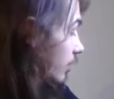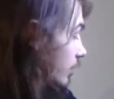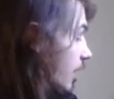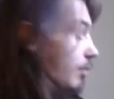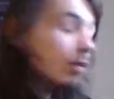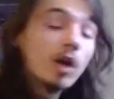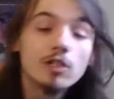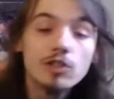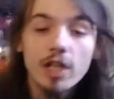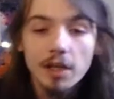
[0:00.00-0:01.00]
Yep,
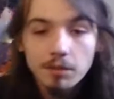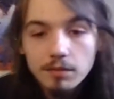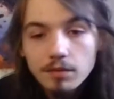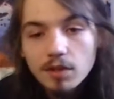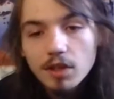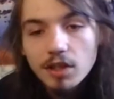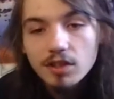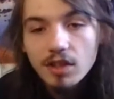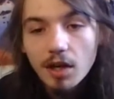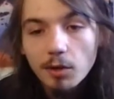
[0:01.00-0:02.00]
110.
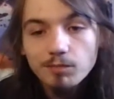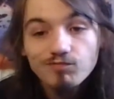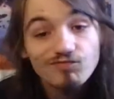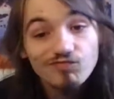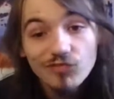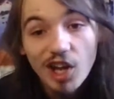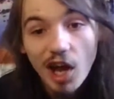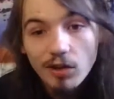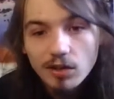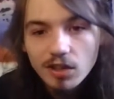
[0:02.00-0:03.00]
So, yeah.
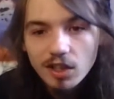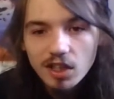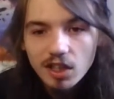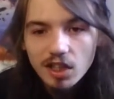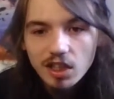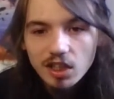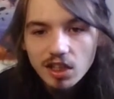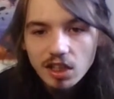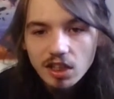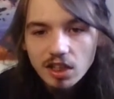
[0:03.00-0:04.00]

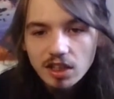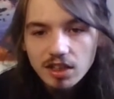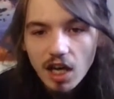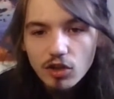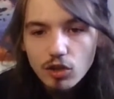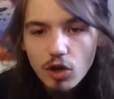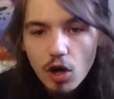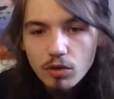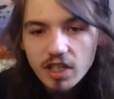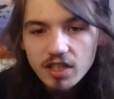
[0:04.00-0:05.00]
Is that
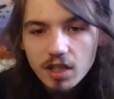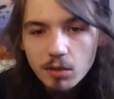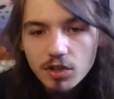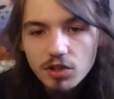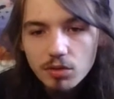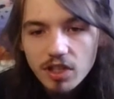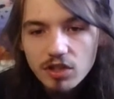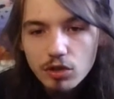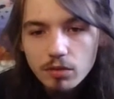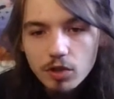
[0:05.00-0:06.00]
OD similar to a
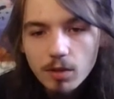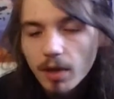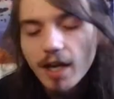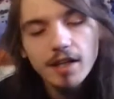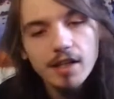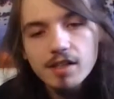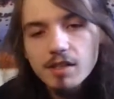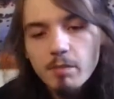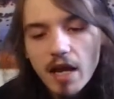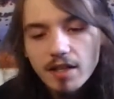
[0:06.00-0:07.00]
Tube Screamer?
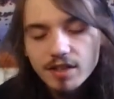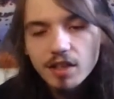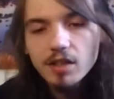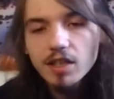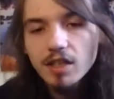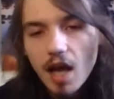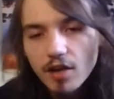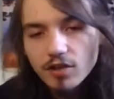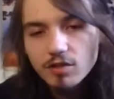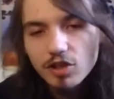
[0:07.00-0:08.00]
Basically,
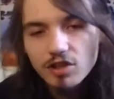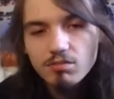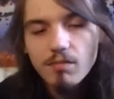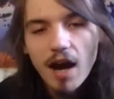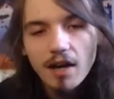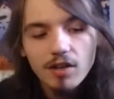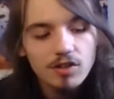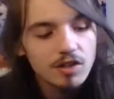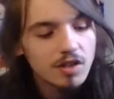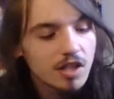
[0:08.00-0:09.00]
yes, just
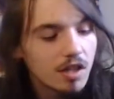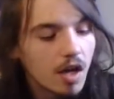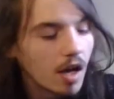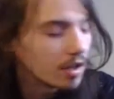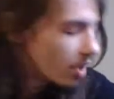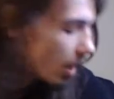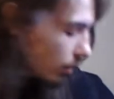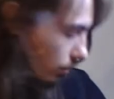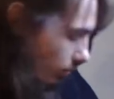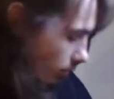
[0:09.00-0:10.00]
minus the
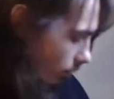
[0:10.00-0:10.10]
tone.